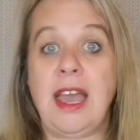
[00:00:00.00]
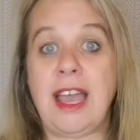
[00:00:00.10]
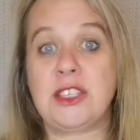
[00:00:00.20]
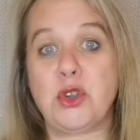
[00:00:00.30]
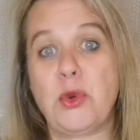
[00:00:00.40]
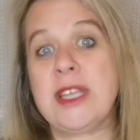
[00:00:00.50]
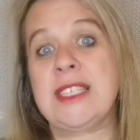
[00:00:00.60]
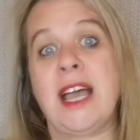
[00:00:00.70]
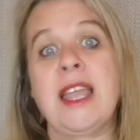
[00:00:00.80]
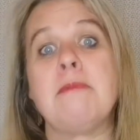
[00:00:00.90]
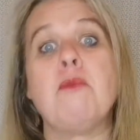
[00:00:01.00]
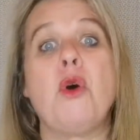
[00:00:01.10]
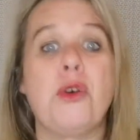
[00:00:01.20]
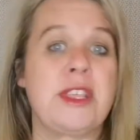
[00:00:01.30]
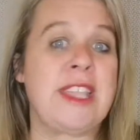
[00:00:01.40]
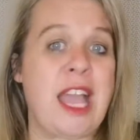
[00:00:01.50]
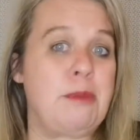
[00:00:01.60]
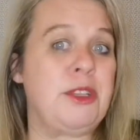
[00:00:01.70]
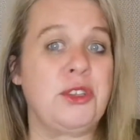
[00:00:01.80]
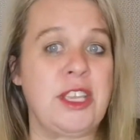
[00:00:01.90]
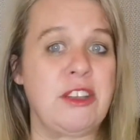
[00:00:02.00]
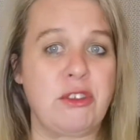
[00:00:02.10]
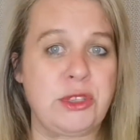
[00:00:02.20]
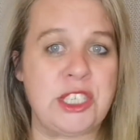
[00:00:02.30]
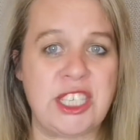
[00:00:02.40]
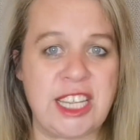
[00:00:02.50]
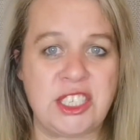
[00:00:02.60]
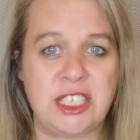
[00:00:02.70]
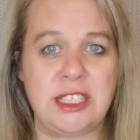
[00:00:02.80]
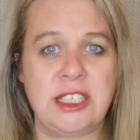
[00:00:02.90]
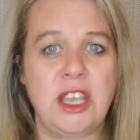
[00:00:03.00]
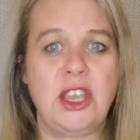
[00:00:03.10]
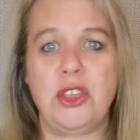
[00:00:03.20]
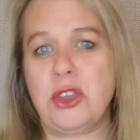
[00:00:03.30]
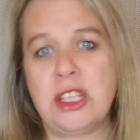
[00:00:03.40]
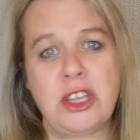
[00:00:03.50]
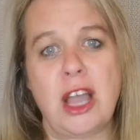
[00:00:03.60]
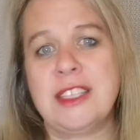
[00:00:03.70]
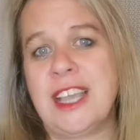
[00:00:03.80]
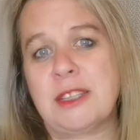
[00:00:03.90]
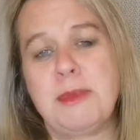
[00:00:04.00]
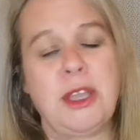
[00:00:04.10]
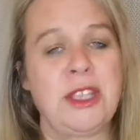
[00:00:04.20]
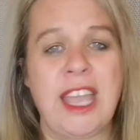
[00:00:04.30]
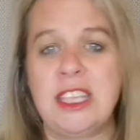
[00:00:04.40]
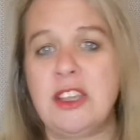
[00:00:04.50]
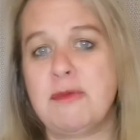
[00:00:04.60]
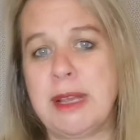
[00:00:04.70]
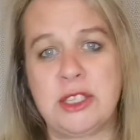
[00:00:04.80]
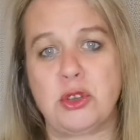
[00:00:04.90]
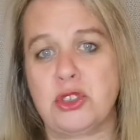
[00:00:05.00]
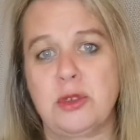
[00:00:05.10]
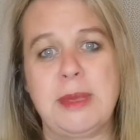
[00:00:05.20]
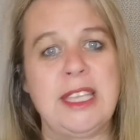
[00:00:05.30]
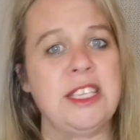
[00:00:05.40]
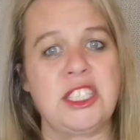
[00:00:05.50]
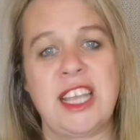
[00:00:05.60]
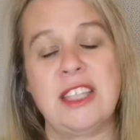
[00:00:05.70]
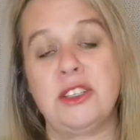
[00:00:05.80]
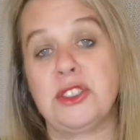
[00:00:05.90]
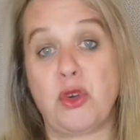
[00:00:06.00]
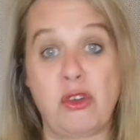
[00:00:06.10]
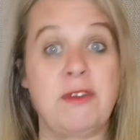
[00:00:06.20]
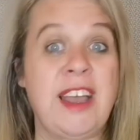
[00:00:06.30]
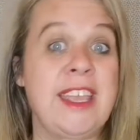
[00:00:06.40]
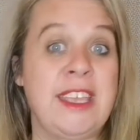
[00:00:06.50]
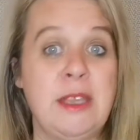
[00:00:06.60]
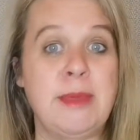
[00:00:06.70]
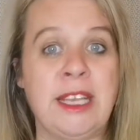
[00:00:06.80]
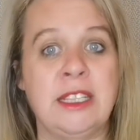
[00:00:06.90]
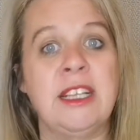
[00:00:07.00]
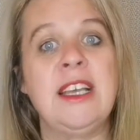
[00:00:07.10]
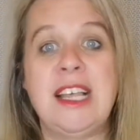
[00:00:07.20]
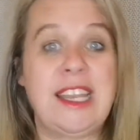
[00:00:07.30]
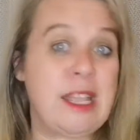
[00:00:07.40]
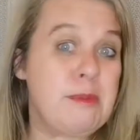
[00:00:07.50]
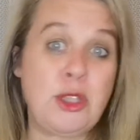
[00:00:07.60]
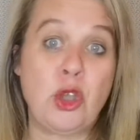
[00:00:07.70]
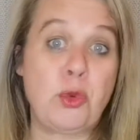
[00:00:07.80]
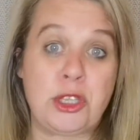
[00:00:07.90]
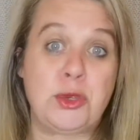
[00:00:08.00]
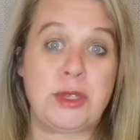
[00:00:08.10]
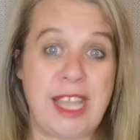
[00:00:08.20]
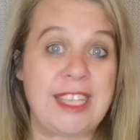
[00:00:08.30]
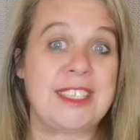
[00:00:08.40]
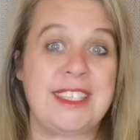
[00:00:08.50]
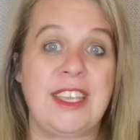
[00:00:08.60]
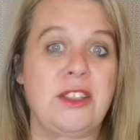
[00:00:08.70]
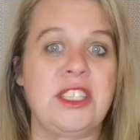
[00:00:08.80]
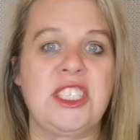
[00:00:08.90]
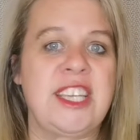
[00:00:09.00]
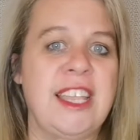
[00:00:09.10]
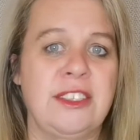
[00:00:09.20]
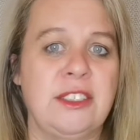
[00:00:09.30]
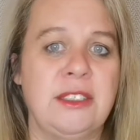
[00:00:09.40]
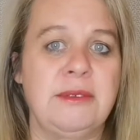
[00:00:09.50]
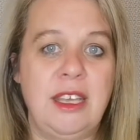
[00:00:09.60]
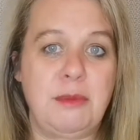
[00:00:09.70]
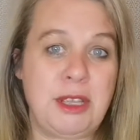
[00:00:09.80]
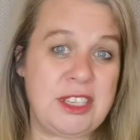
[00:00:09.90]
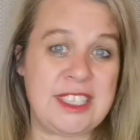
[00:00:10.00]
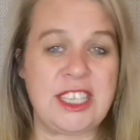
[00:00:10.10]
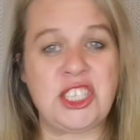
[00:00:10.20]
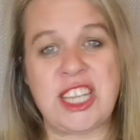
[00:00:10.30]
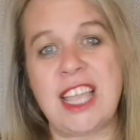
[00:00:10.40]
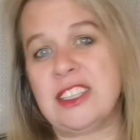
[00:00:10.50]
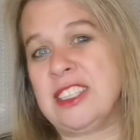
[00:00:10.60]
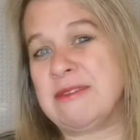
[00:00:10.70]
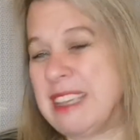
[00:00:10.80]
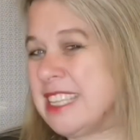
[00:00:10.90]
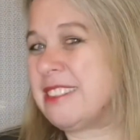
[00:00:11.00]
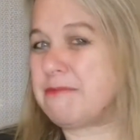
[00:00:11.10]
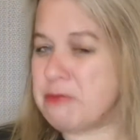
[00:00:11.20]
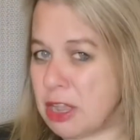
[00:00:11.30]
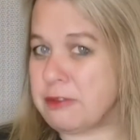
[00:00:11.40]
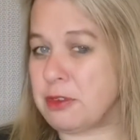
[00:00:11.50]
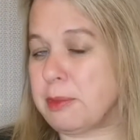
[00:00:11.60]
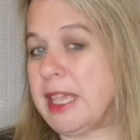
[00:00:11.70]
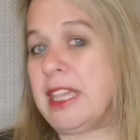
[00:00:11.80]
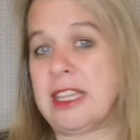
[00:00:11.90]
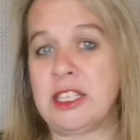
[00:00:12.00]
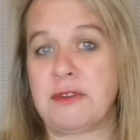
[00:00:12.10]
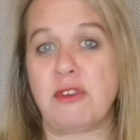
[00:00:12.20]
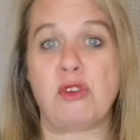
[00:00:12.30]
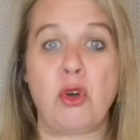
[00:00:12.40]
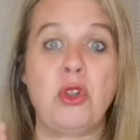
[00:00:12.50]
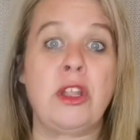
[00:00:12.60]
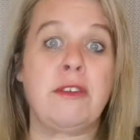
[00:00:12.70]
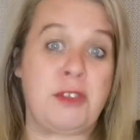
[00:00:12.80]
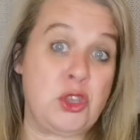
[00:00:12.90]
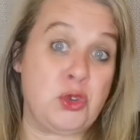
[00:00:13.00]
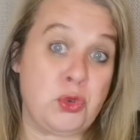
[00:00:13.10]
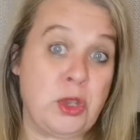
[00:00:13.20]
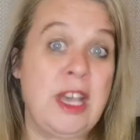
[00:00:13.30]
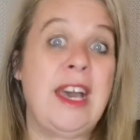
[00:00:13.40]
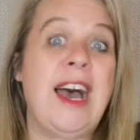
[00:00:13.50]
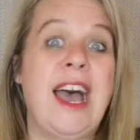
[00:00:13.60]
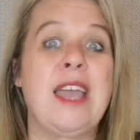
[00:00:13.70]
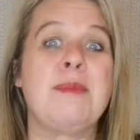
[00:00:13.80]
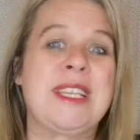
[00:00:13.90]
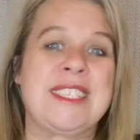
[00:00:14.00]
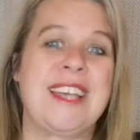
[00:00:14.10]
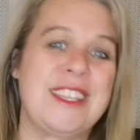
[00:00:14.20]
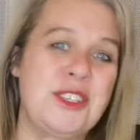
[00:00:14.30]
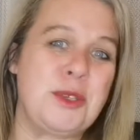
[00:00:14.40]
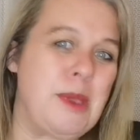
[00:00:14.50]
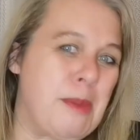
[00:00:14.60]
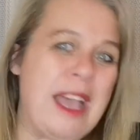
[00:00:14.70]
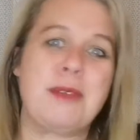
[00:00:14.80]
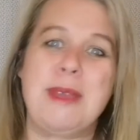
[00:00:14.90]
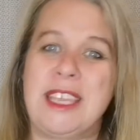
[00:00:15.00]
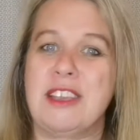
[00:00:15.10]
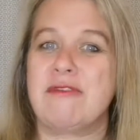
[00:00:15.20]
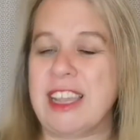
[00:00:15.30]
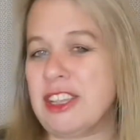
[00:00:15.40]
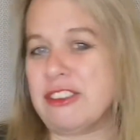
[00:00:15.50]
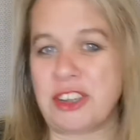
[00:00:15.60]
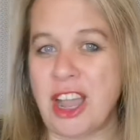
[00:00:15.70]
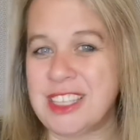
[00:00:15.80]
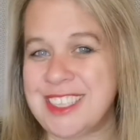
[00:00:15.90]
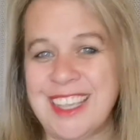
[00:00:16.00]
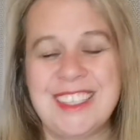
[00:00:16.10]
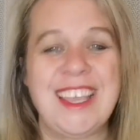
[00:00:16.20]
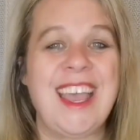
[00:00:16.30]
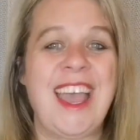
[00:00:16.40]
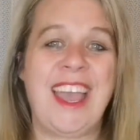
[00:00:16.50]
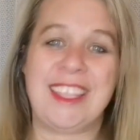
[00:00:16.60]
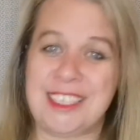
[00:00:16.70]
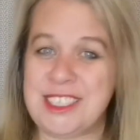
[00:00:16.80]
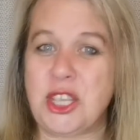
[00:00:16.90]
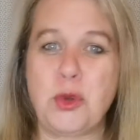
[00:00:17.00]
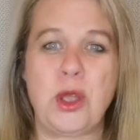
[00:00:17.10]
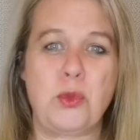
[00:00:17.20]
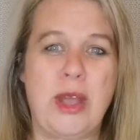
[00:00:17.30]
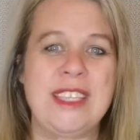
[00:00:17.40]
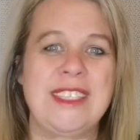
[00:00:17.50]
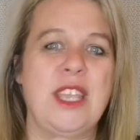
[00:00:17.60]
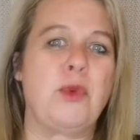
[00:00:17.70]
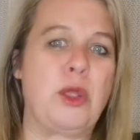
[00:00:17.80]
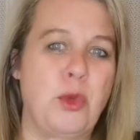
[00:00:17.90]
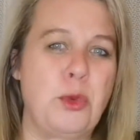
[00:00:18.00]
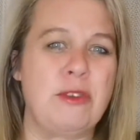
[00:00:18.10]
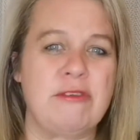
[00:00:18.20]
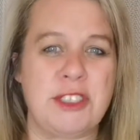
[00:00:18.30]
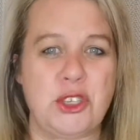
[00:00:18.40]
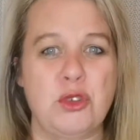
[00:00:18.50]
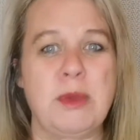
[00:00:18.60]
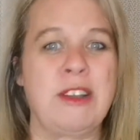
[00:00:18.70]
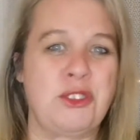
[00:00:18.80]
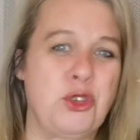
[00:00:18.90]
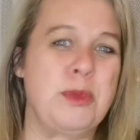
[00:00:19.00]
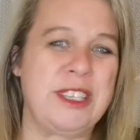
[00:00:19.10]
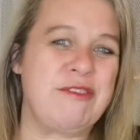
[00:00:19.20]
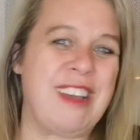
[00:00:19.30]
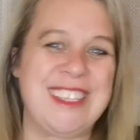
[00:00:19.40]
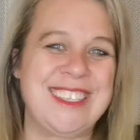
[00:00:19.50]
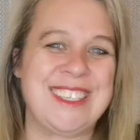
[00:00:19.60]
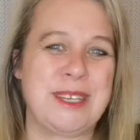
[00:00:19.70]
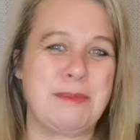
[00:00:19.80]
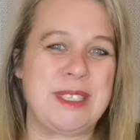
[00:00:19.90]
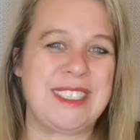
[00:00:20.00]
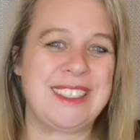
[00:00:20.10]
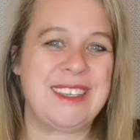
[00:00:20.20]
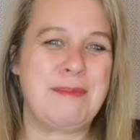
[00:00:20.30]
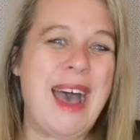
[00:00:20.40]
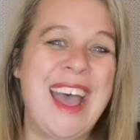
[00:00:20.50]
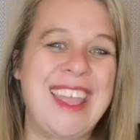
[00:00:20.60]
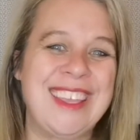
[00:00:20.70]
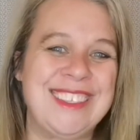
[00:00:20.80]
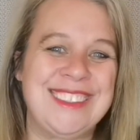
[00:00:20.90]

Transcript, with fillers: As always, I am more than happy to hear your suggestions. You can contact me on any of my social media channels or via email. Let me know what you would like to see on this channel. Because this channel is not for me, it's for all of you. I am excited to be back making regular content, and I'll see you on Wednesday when we will resume our 2-minute writing tips. Bye!